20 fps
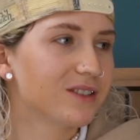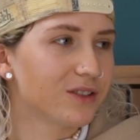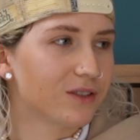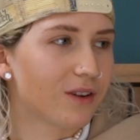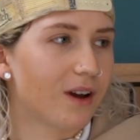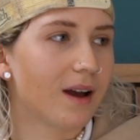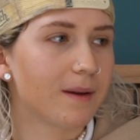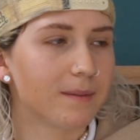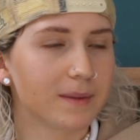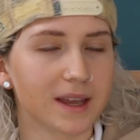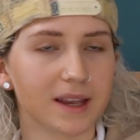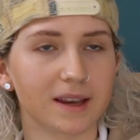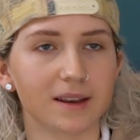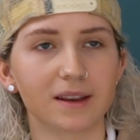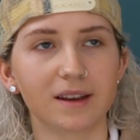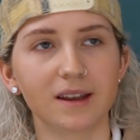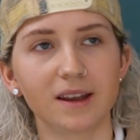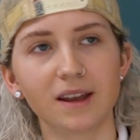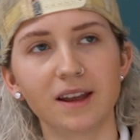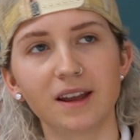Do you know what I mean? Yeah.
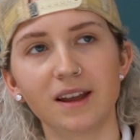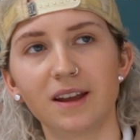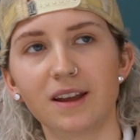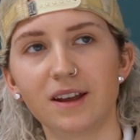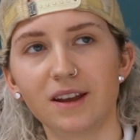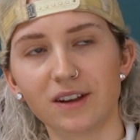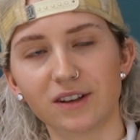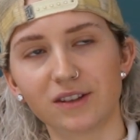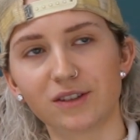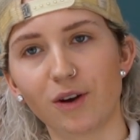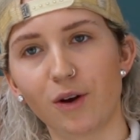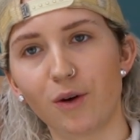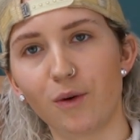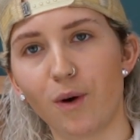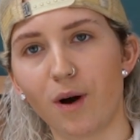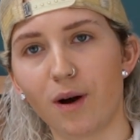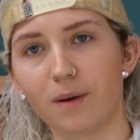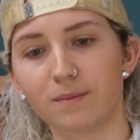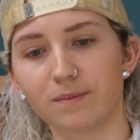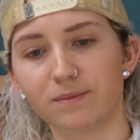
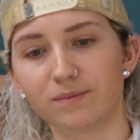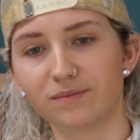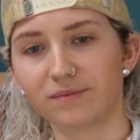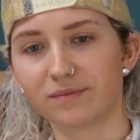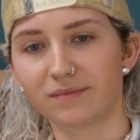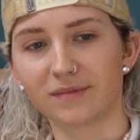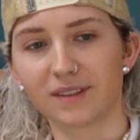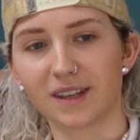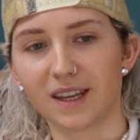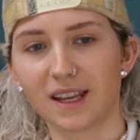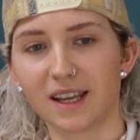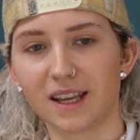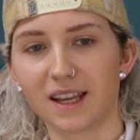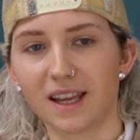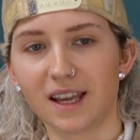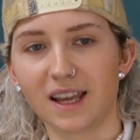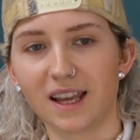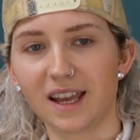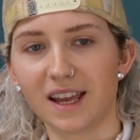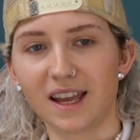So
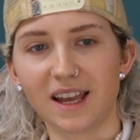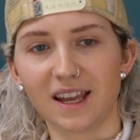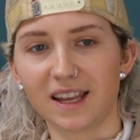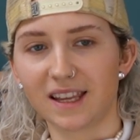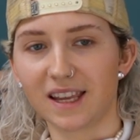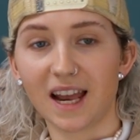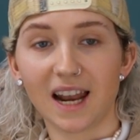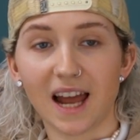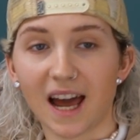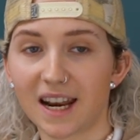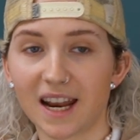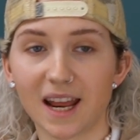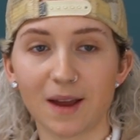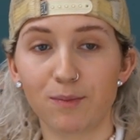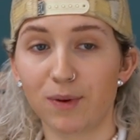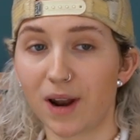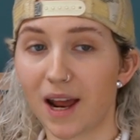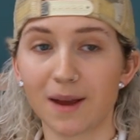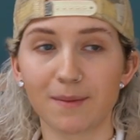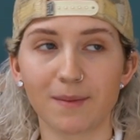like they
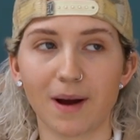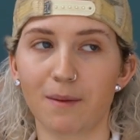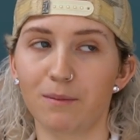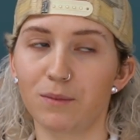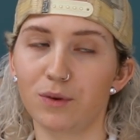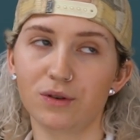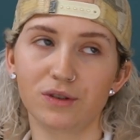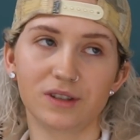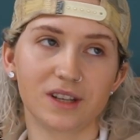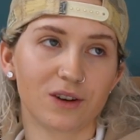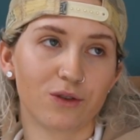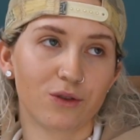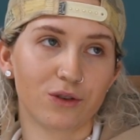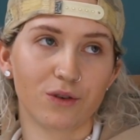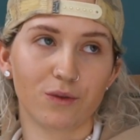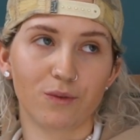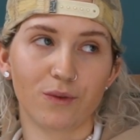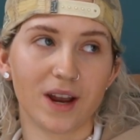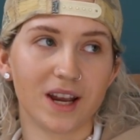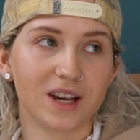play my music on
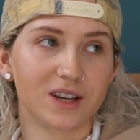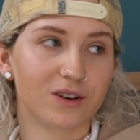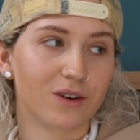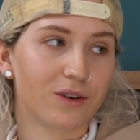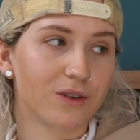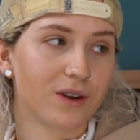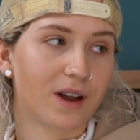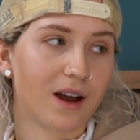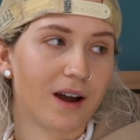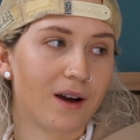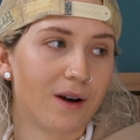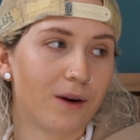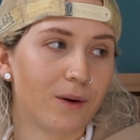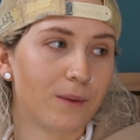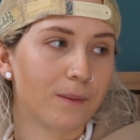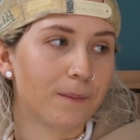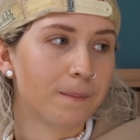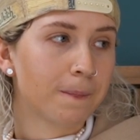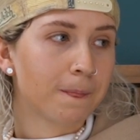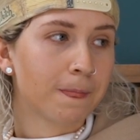the radio
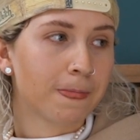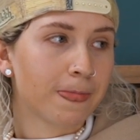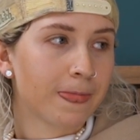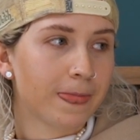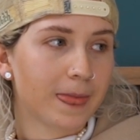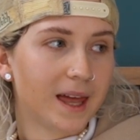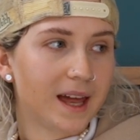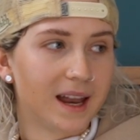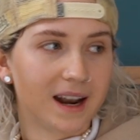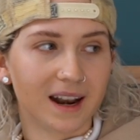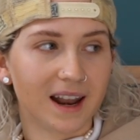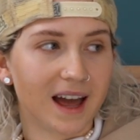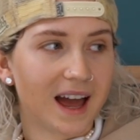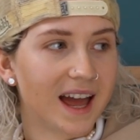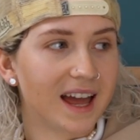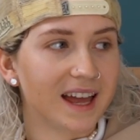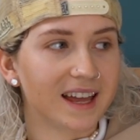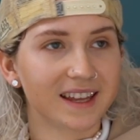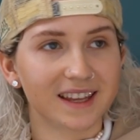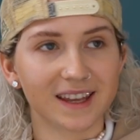now. That's and great.
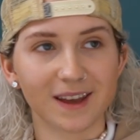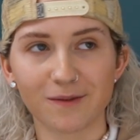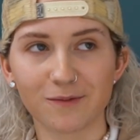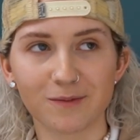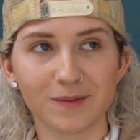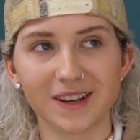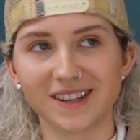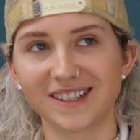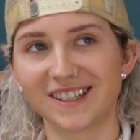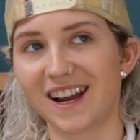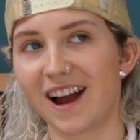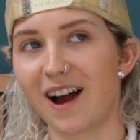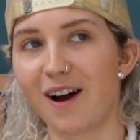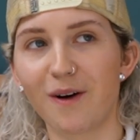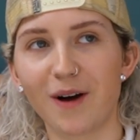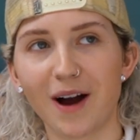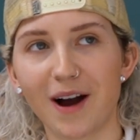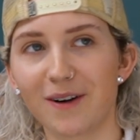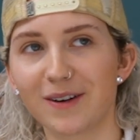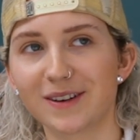Like give me
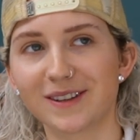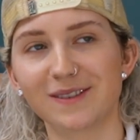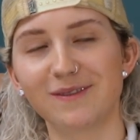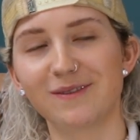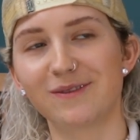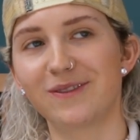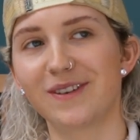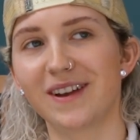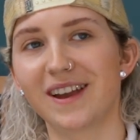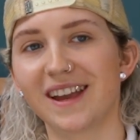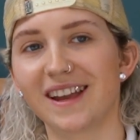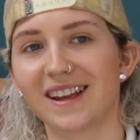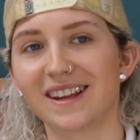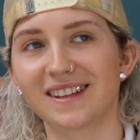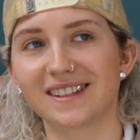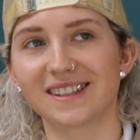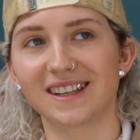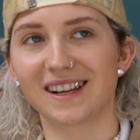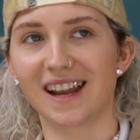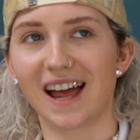shout outs and
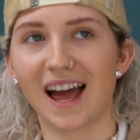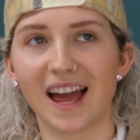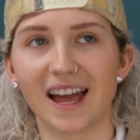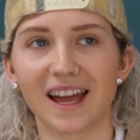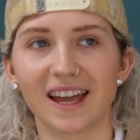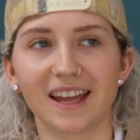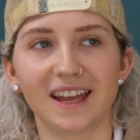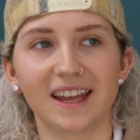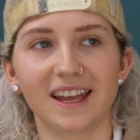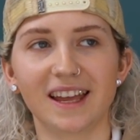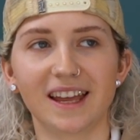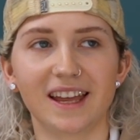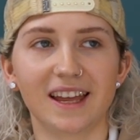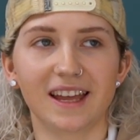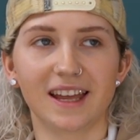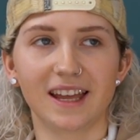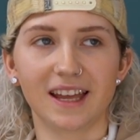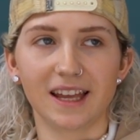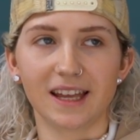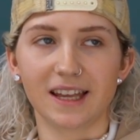things, and like
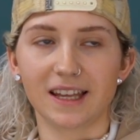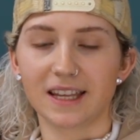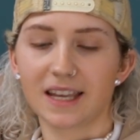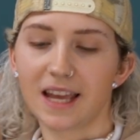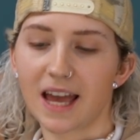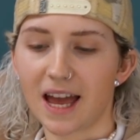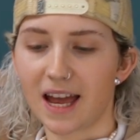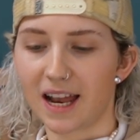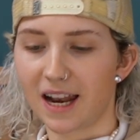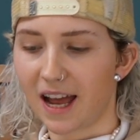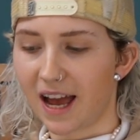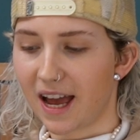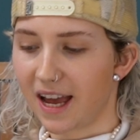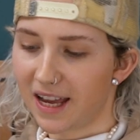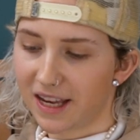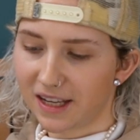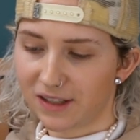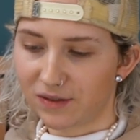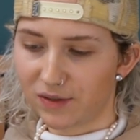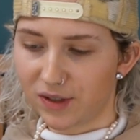like
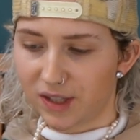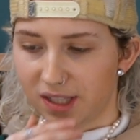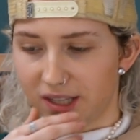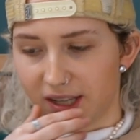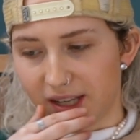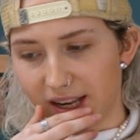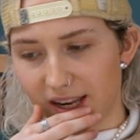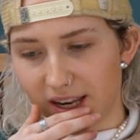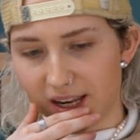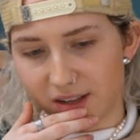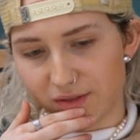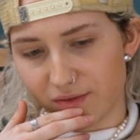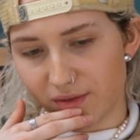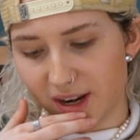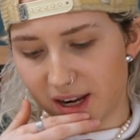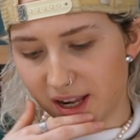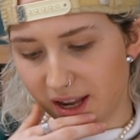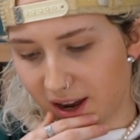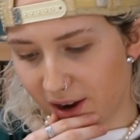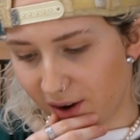it's
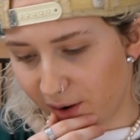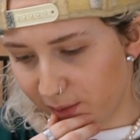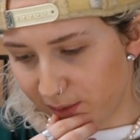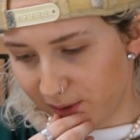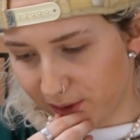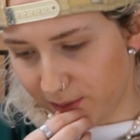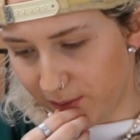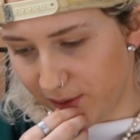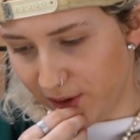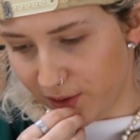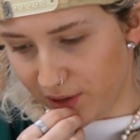really helped, to be